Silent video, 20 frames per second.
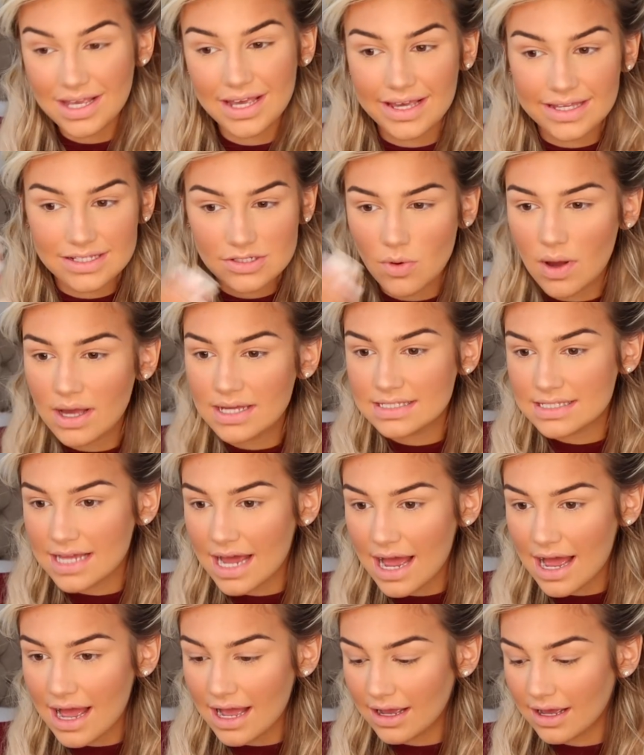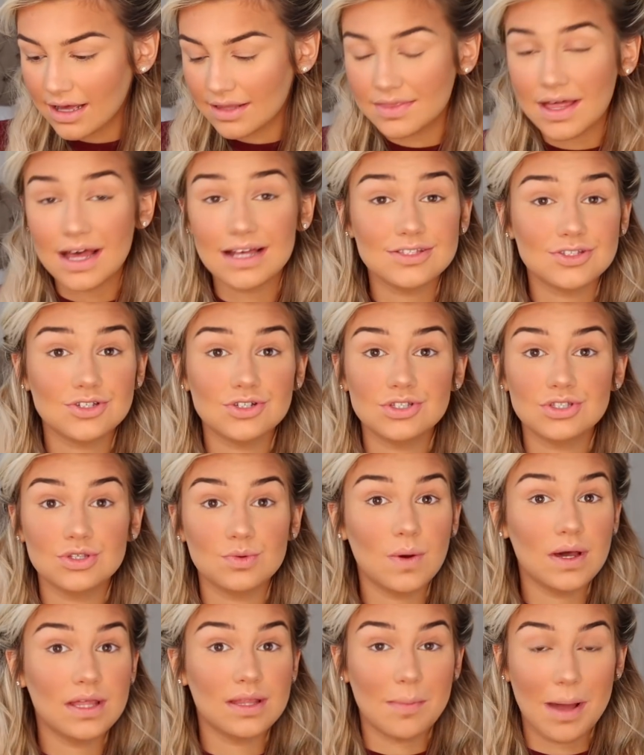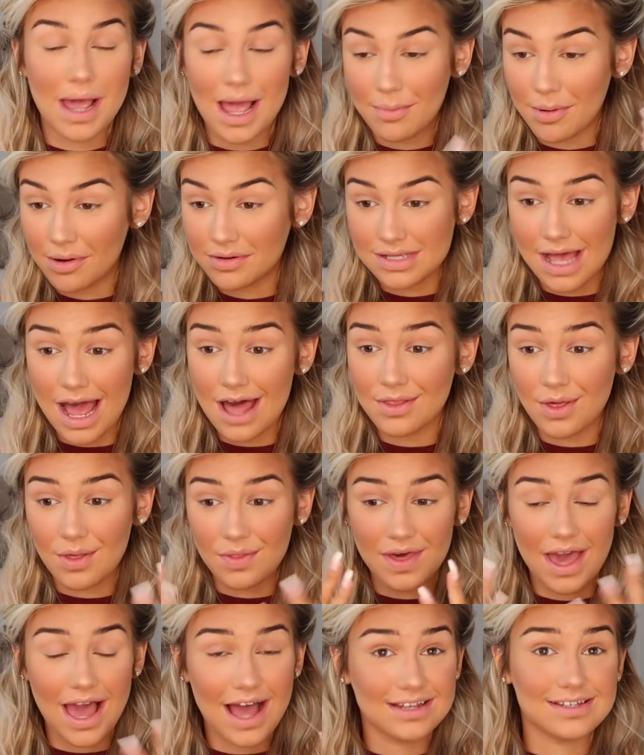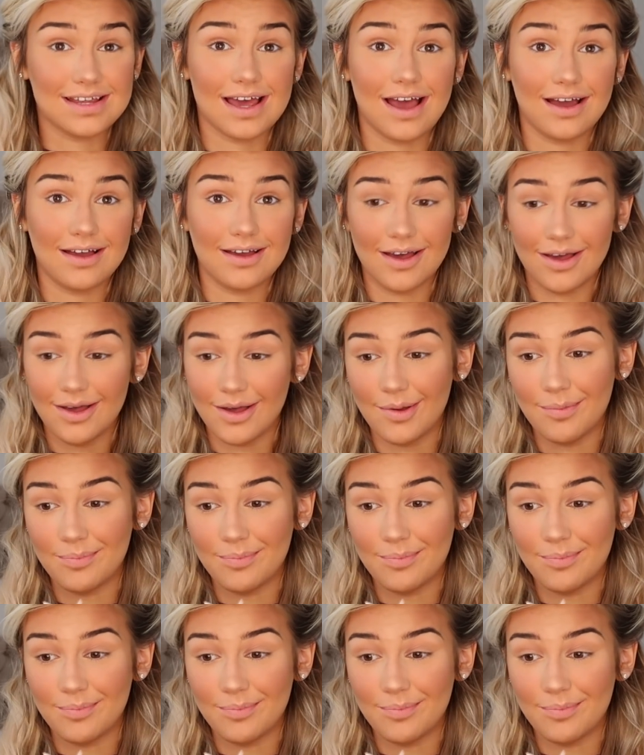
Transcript: It's quite dark. That's just the way that my eyebrows are though. They are dark.